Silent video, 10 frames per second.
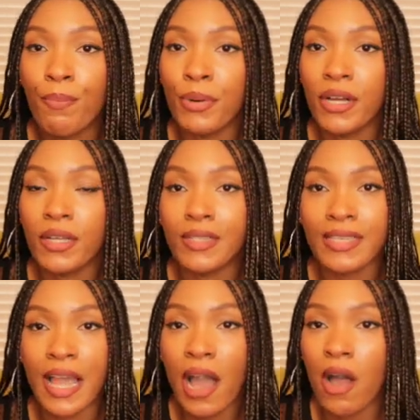but
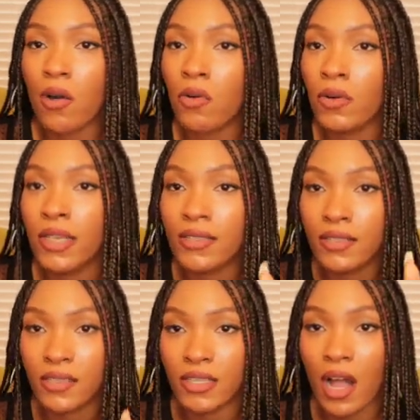now is
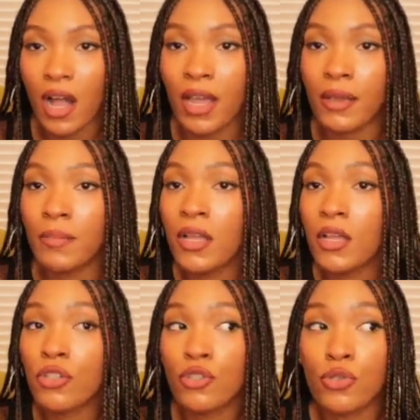the time
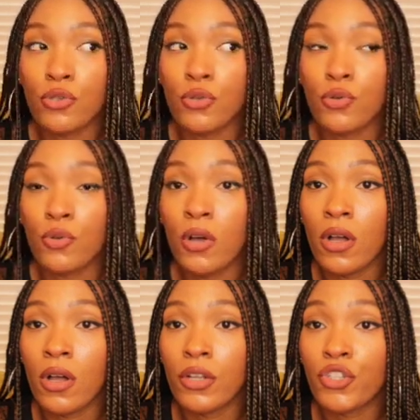to
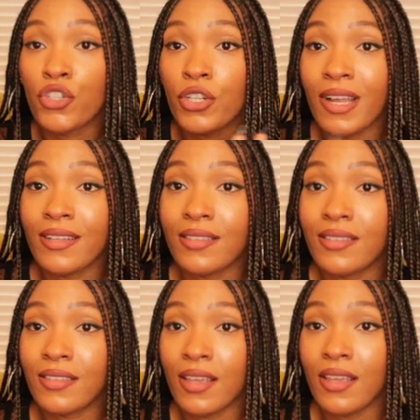
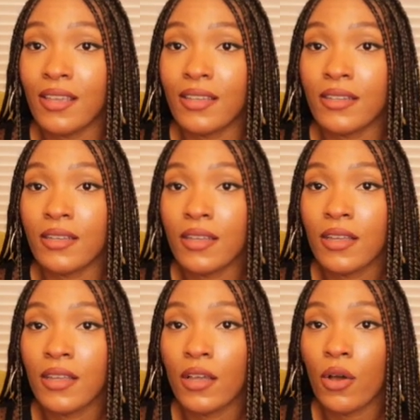transcend
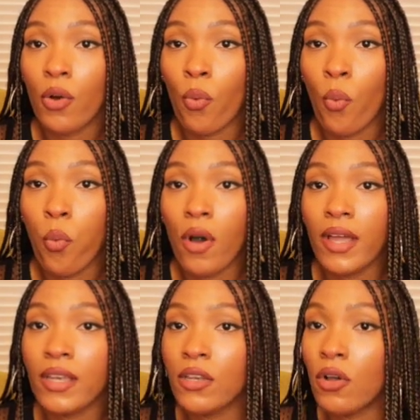
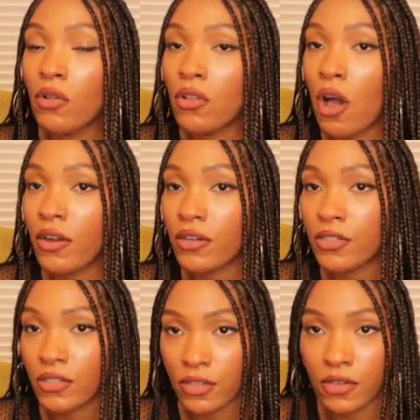what no longer
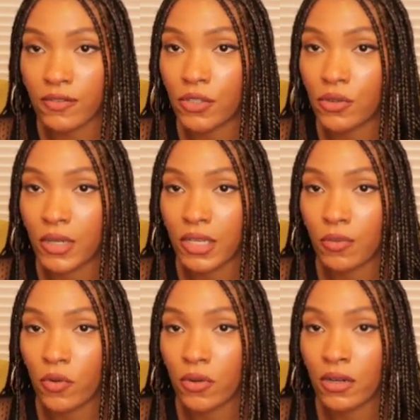serves you
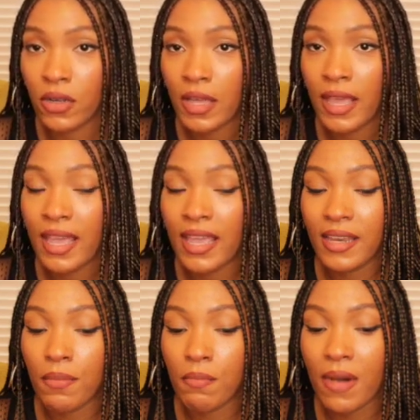anymore.
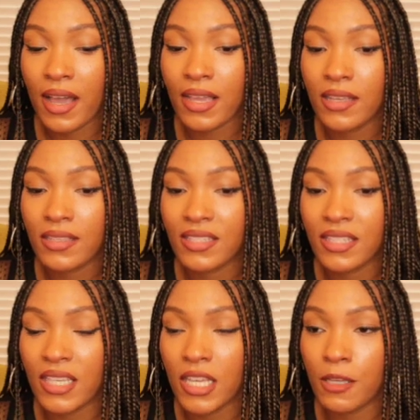And it might
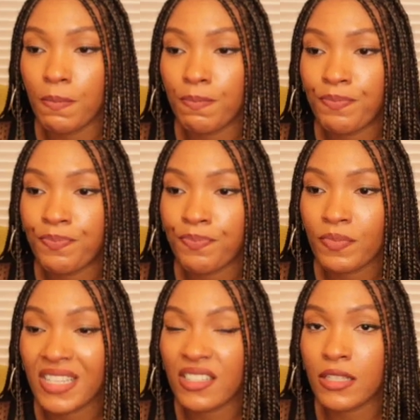seem
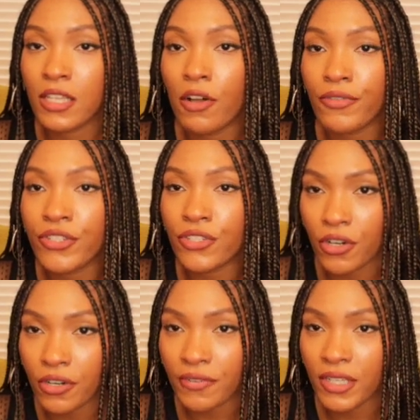
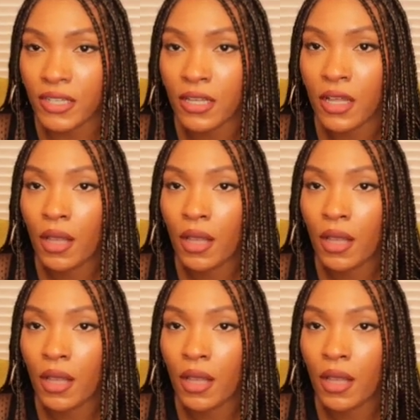self-serving,